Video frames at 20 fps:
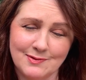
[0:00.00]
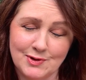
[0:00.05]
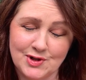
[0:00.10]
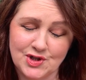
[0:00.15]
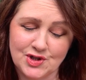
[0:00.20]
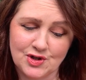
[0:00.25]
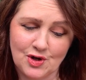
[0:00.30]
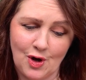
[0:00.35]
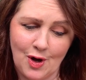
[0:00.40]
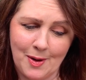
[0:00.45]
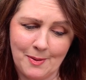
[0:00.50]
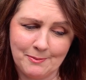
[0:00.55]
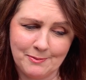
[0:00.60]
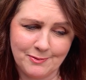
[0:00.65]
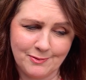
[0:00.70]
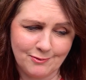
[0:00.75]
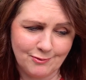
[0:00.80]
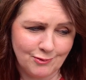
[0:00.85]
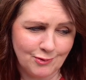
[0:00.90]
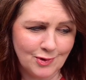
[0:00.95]
which
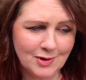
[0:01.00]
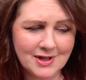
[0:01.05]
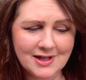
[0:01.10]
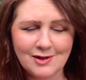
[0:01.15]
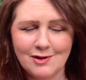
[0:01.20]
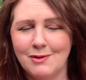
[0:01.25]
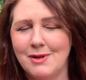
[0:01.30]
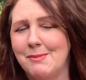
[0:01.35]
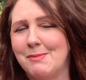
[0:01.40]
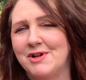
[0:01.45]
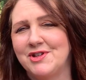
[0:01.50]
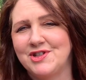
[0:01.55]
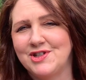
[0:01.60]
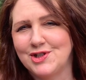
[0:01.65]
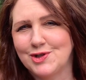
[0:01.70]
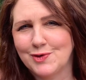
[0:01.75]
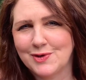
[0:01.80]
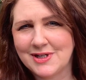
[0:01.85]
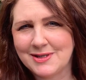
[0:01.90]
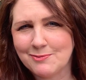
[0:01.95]
I'm really not that much
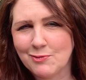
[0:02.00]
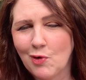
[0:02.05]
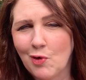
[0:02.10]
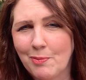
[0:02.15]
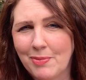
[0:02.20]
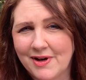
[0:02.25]
into anymore.